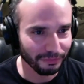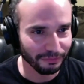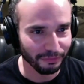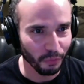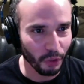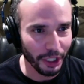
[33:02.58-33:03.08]

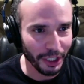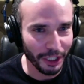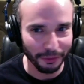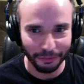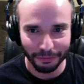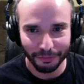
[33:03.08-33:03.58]
why
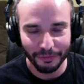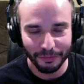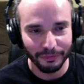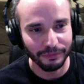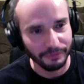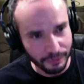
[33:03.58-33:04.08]
not
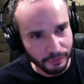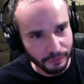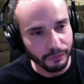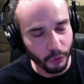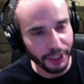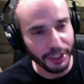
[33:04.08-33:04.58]

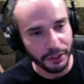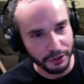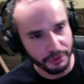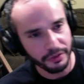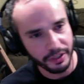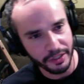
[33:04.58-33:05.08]

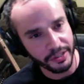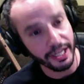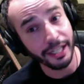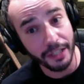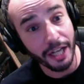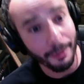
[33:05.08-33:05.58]
do things
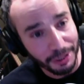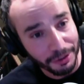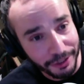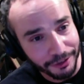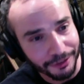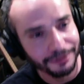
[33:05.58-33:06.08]

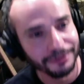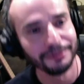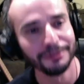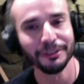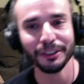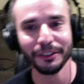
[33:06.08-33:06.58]
economically,
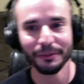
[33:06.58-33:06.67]
right?